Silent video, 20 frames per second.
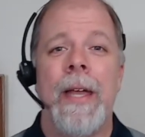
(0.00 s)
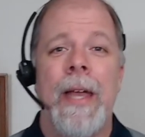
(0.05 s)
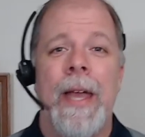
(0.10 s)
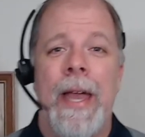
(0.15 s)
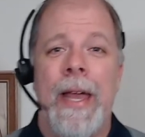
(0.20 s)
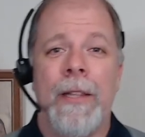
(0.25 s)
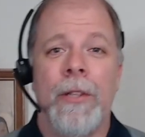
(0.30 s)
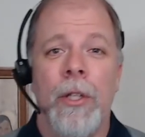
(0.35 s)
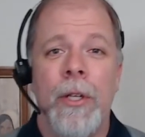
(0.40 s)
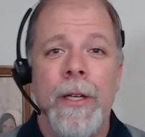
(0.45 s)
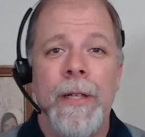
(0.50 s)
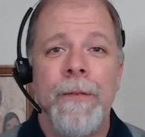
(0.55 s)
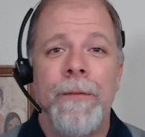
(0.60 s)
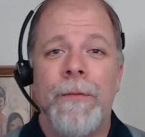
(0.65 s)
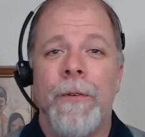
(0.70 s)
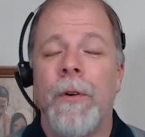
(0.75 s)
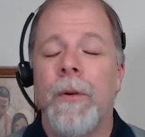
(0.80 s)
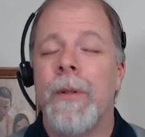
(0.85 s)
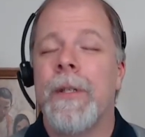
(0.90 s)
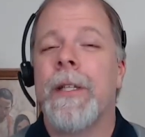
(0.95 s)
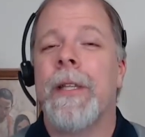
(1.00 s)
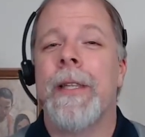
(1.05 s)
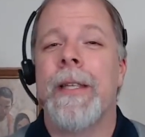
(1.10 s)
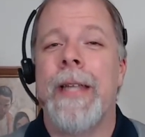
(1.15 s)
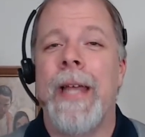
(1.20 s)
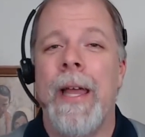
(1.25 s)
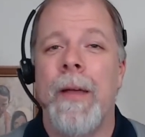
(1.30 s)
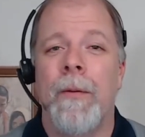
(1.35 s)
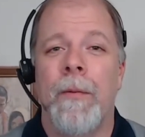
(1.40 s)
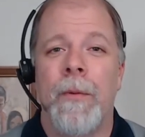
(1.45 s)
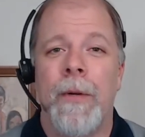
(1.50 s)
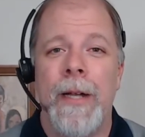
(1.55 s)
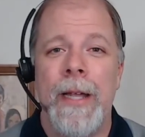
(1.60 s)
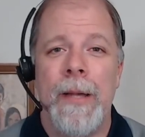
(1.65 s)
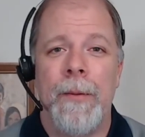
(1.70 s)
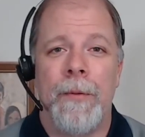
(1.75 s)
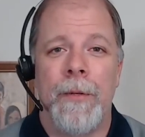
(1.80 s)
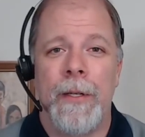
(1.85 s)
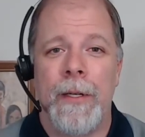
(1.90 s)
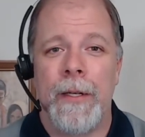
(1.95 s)
and looking forward to the day when we're
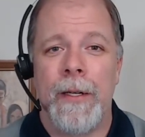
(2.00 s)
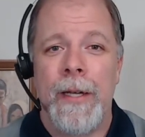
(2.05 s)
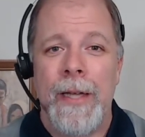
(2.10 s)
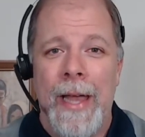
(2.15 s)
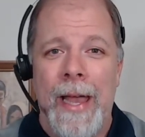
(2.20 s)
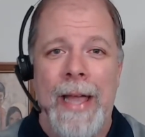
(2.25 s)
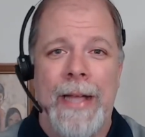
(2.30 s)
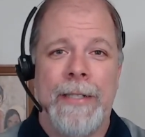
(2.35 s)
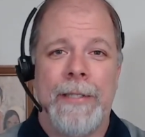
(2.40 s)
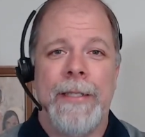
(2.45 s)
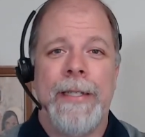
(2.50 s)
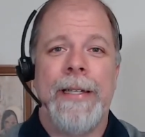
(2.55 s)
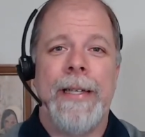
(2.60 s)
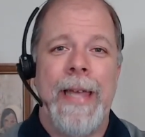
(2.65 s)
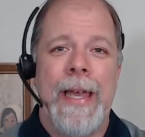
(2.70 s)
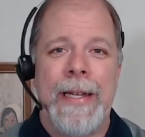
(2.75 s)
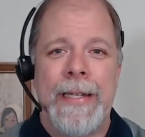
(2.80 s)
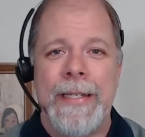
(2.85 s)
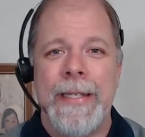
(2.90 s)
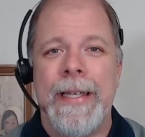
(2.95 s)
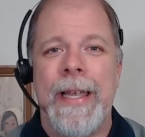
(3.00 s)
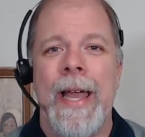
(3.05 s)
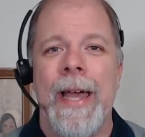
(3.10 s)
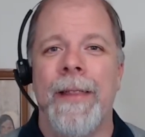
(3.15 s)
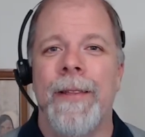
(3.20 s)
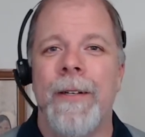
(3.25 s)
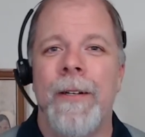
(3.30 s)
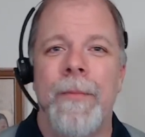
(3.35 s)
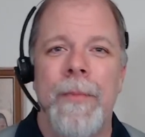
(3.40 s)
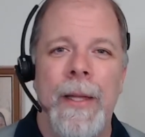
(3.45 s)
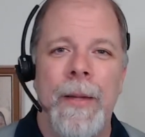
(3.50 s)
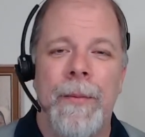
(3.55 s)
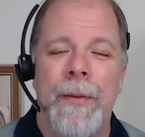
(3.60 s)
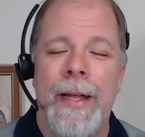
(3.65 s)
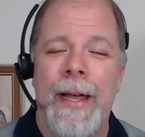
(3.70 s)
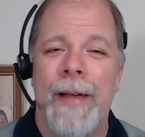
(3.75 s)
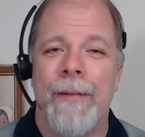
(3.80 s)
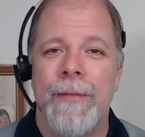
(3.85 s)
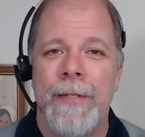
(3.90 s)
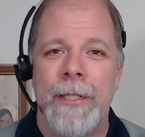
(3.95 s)
able to actually get together and be able to
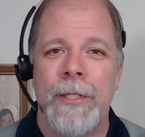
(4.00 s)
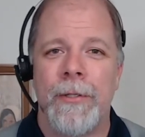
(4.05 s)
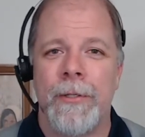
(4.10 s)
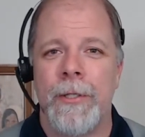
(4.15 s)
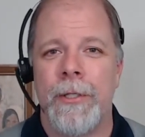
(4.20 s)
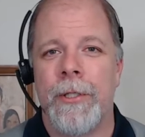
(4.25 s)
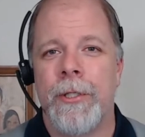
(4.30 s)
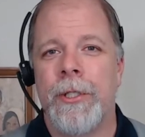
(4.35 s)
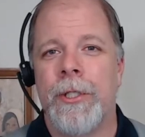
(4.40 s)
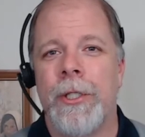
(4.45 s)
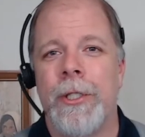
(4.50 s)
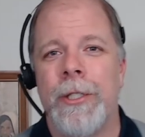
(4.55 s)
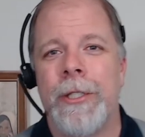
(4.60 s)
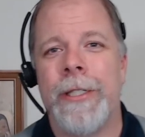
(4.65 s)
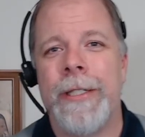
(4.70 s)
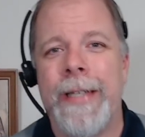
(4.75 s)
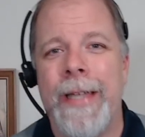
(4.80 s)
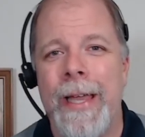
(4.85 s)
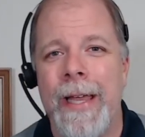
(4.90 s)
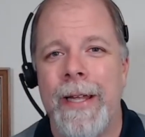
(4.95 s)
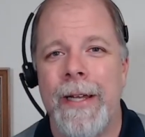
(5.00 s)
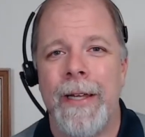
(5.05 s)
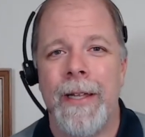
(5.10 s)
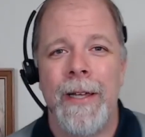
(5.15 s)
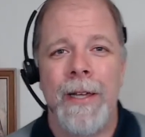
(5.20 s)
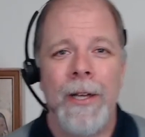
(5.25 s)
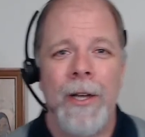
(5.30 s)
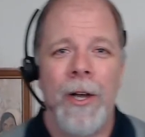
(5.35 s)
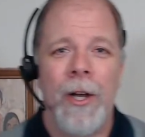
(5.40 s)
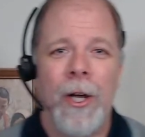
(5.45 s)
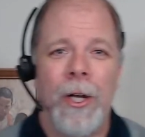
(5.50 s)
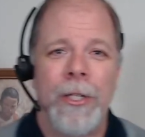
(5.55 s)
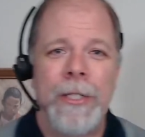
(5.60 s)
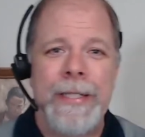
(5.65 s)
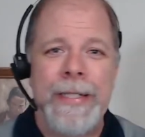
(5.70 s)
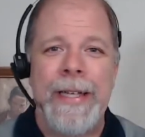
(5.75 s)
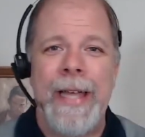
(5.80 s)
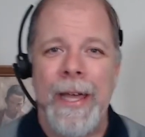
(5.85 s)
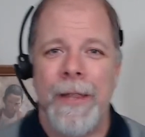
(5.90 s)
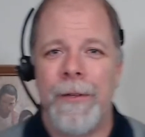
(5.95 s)
have Children's Church again all
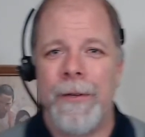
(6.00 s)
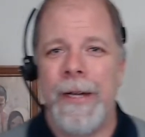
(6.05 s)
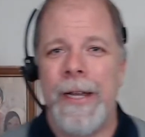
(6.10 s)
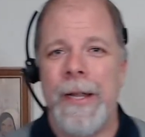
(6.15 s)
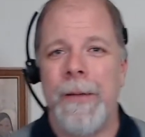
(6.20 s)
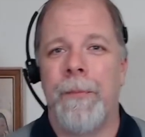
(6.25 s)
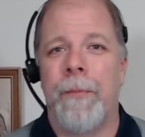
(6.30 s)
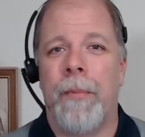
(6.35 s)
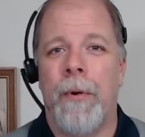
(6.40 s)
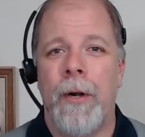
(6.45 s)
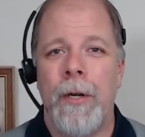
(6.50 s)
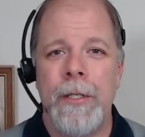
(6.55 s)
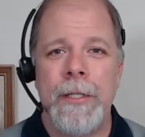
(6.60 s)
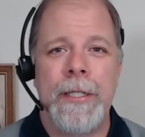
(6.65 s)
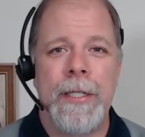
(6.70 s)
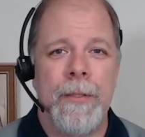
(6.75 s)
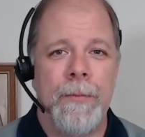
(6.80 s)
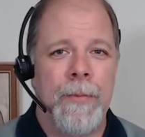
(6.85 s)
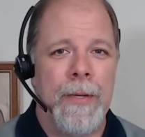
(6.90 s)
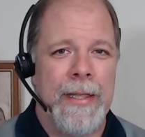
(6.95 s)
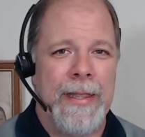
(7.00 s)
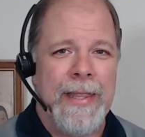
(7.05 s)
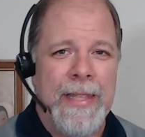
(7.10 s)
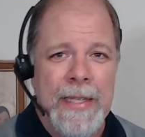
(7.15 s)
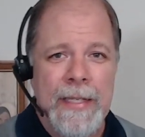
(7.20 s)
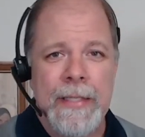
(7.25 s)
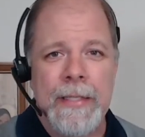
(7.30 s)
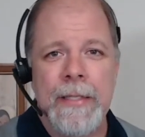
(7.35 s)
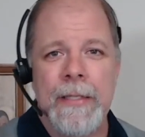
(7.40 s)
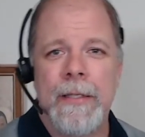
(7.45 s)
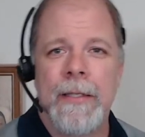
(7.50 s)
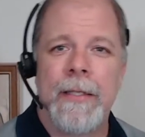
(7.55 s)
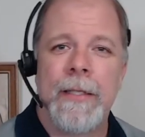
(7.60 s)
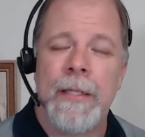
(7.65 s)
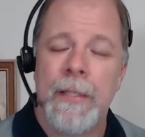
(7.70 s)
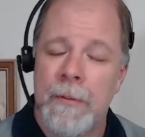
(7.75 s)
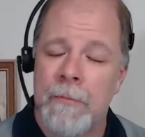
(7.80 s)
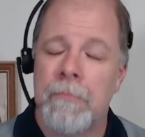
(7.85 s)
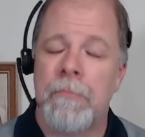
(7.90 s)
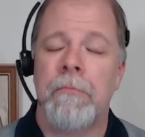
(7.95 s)
together in person, but this is
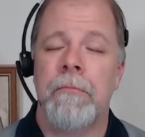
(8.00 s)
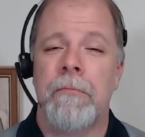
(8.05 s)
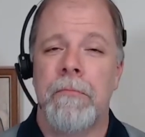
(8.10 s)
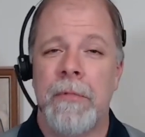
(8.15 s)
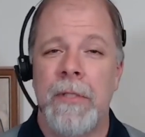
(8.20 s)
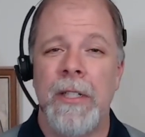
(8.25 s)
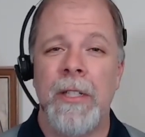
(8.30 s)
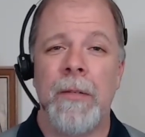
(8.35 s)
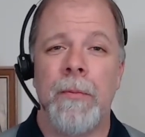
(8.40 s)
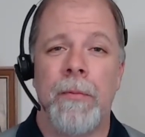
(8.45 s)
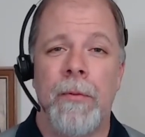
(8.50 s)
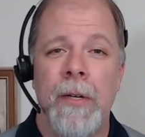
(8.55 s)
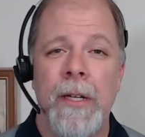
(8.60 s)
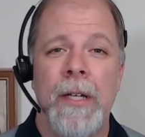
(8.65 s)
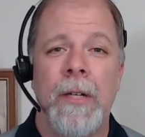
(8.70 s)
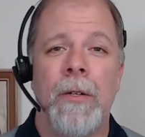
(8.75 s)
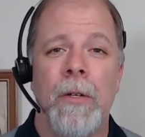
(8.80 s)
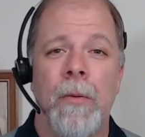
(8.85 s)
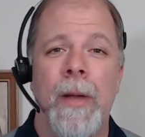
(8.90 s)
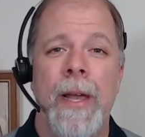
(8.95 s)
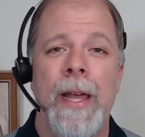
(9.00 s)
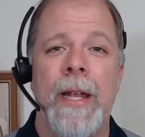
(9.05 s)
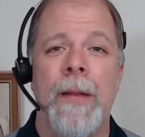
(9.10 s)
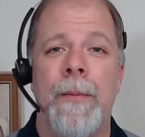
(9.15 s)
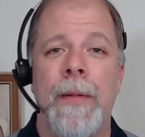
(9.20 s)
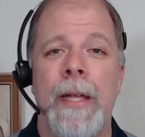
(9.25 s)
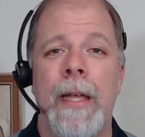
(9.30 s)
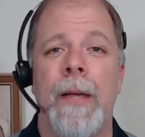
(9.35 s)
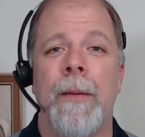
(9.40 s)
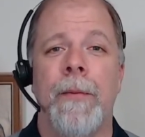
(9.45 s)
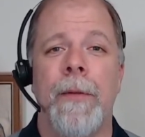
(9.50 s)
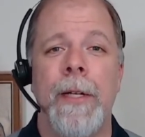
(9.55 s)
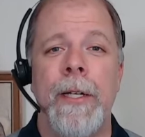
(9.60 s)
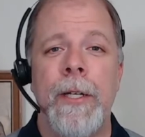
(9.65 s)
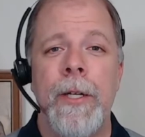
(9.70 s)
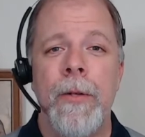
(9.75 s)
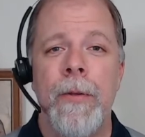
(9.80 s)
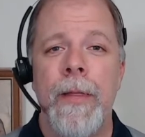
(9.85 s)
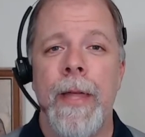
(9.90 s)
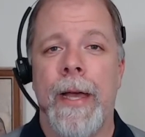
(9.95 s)
still a pretty cool way to be able to
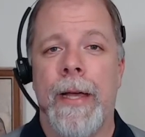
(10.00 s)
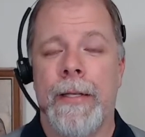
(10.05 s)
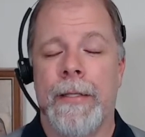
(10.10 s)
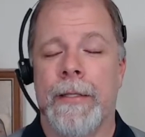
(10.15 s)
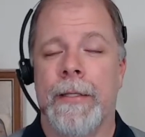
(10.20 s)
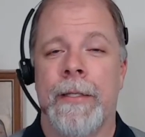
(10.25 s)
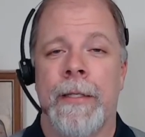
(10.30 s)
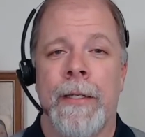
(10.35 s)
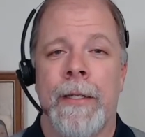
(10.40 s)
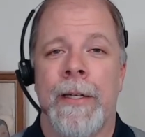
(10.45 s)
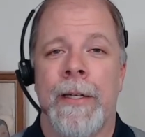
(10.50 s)
do this.